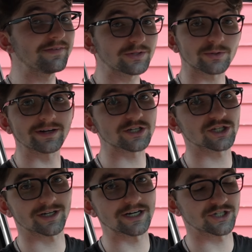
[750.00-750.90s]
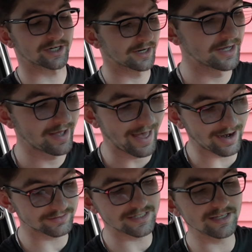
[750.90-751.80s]
even the registration,
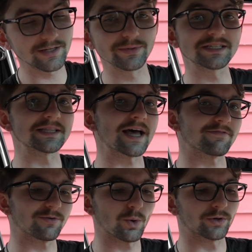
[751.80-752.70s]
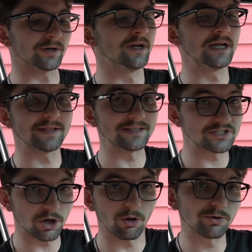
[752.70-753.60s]
everything that was in that folder, the
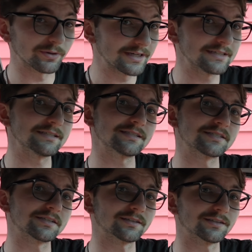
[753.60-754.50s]
total is